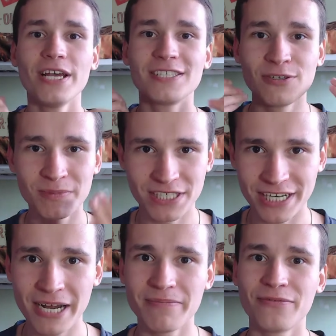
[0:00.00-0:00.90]

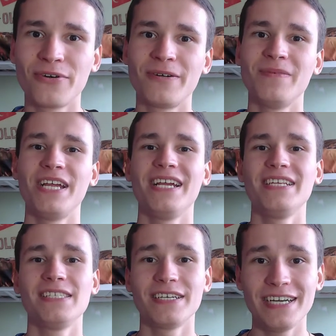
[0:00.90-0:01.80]
subscribe for me
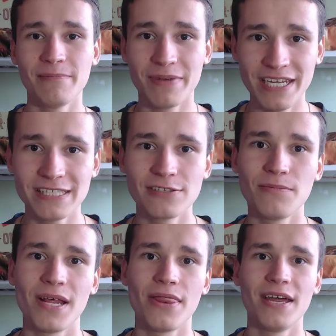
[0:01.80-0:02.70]
it's really pleased to
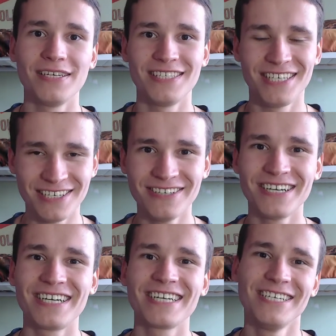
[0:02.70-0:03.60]
me that you
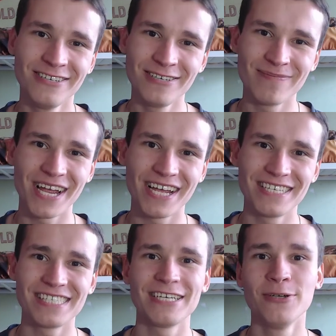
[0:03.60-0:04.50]
are a good
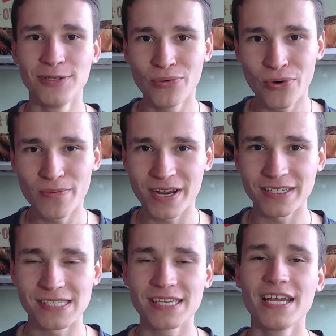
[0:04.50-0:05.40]
man's good
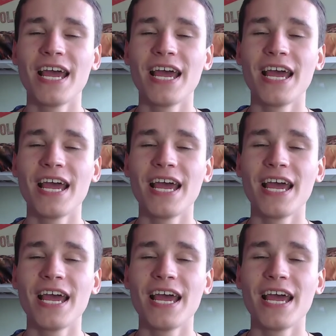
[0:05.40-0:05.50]
woman's